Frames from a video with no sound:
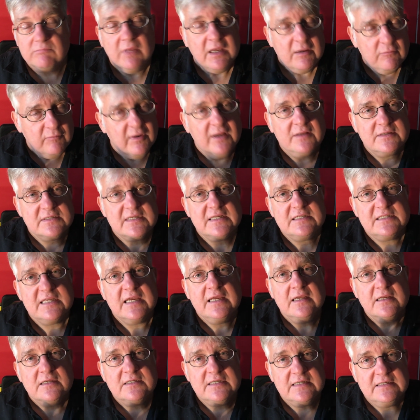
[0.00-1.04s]
Well, let's
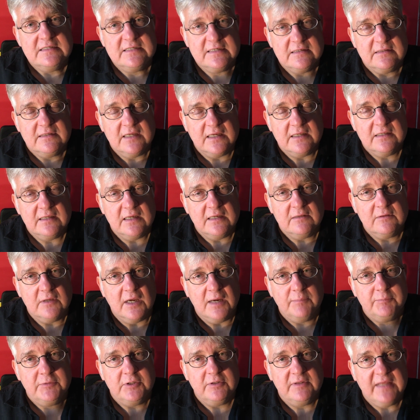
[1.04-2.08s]
say since
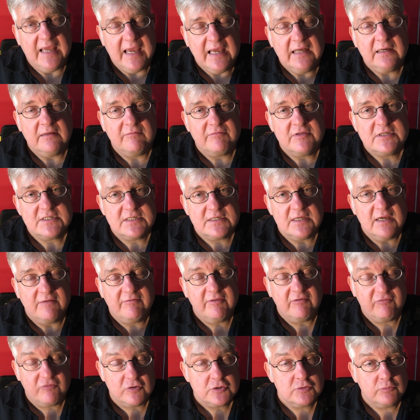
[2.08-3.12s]
up to the end of
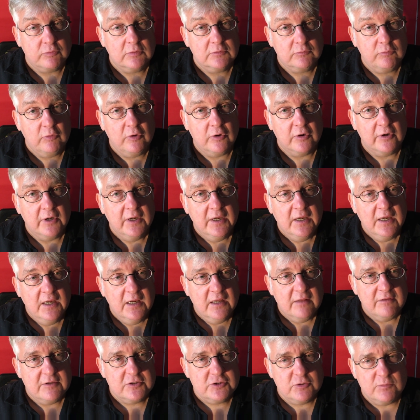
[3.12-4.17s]
the First World War,
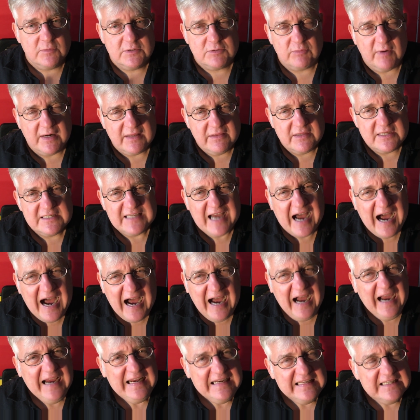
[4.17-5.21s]
the Germans were like these
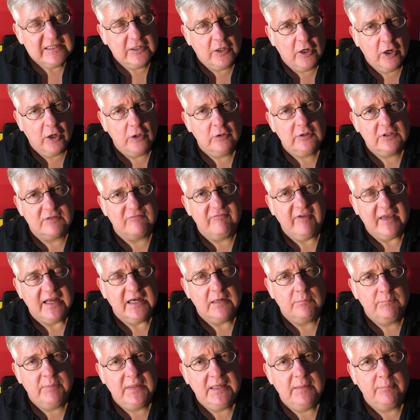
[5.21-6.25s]
highly
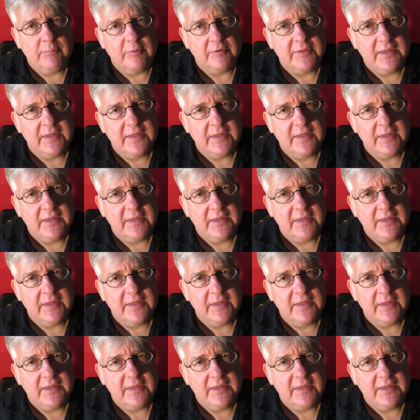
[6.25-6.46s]
cultivated people.